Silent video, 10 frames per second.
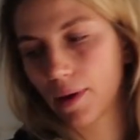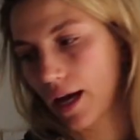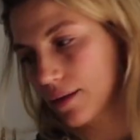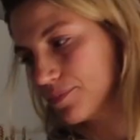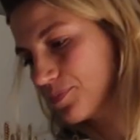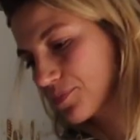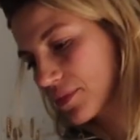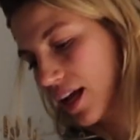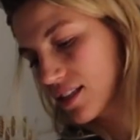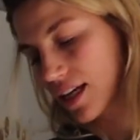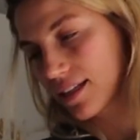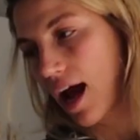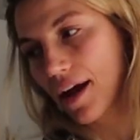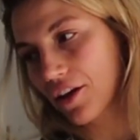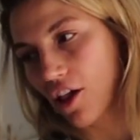man, it's like
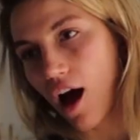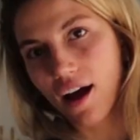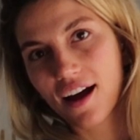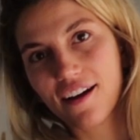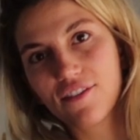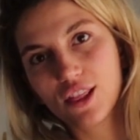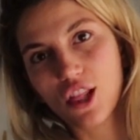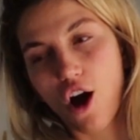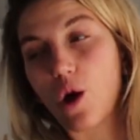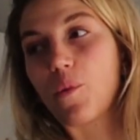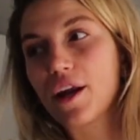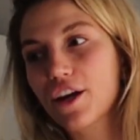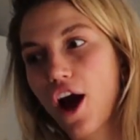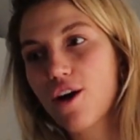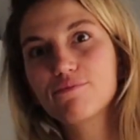9 o'clock. I have a long way to
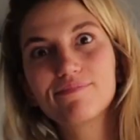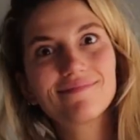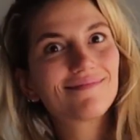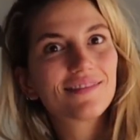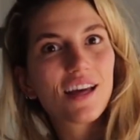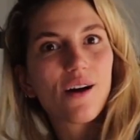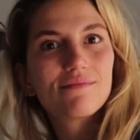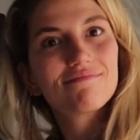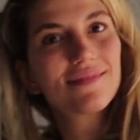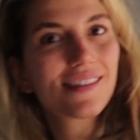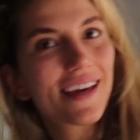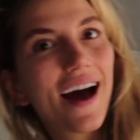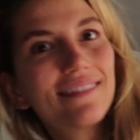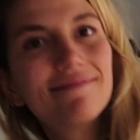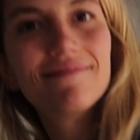go. So, see ya.